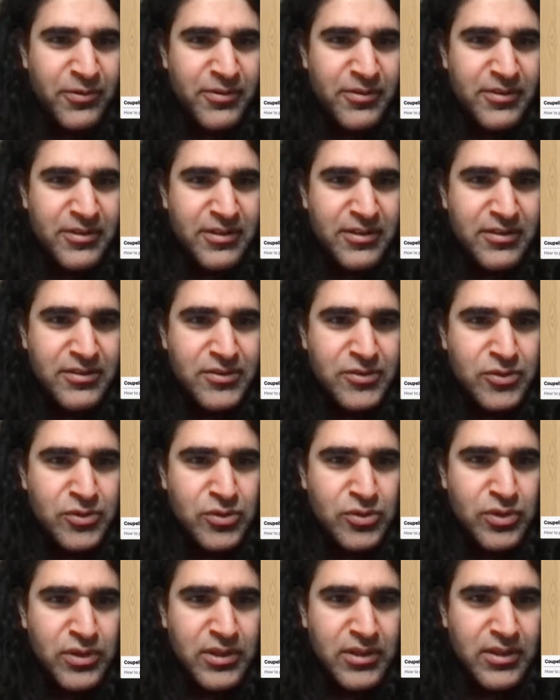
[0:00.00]
Oh,
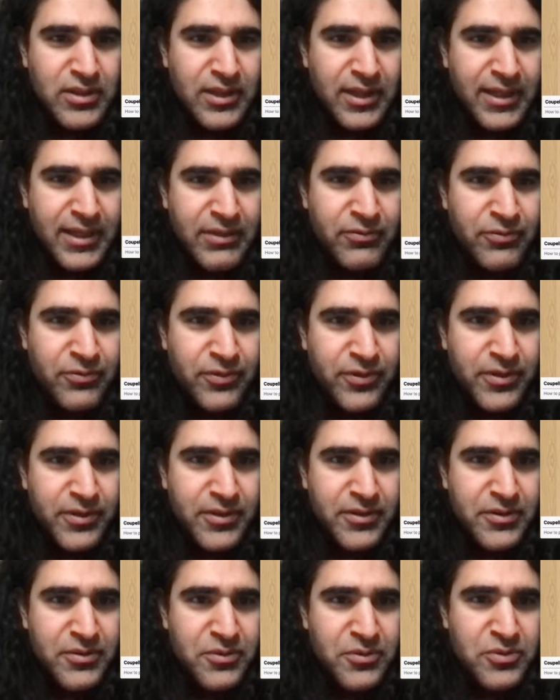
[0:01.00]

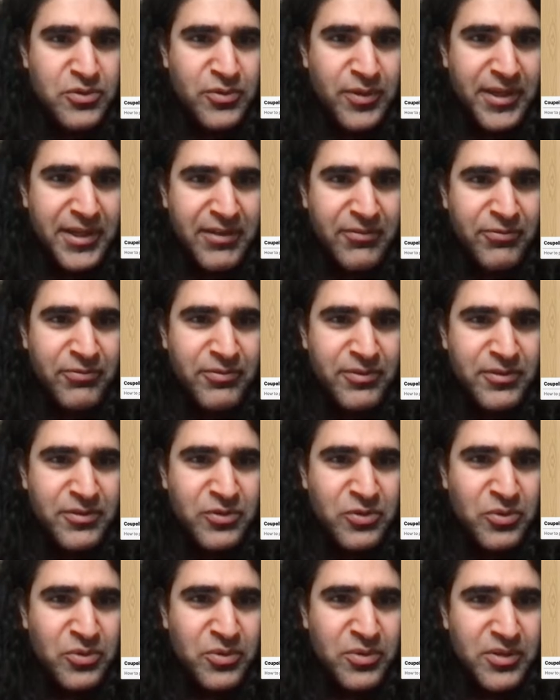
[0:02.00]
do I have... No.